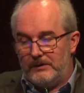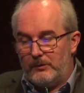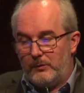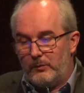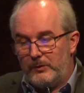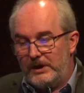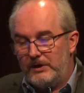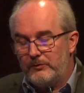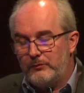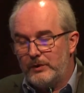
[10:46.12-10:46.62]

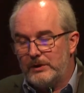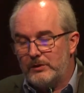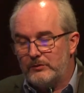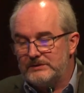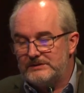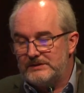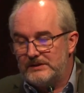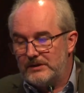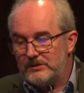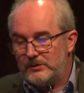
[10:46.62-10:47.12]
If we
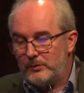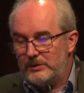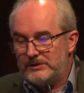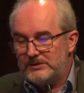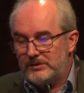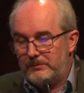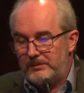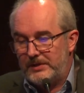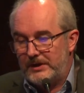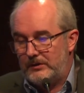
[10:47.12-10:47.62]
consider the
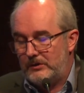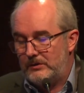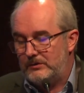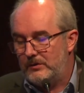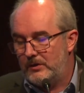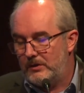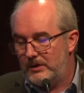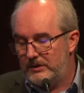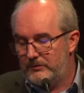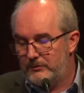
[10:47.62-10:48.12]
recent period
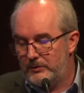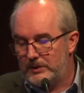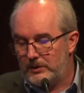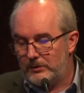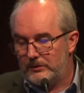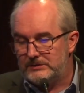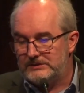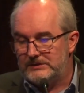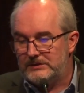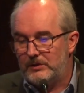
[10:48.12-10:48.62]
or if we
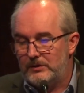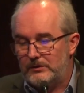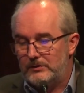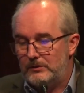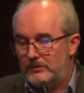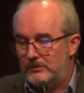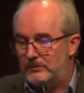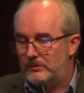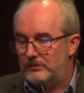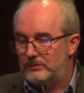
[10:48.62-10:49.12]
consider
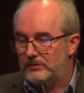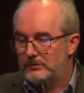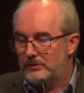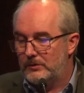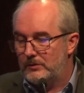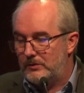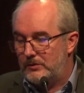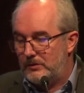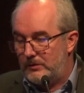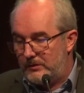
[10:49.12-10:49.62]
the
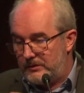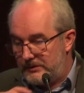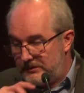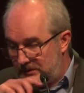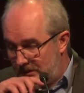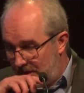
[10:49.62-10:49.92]
total cohort.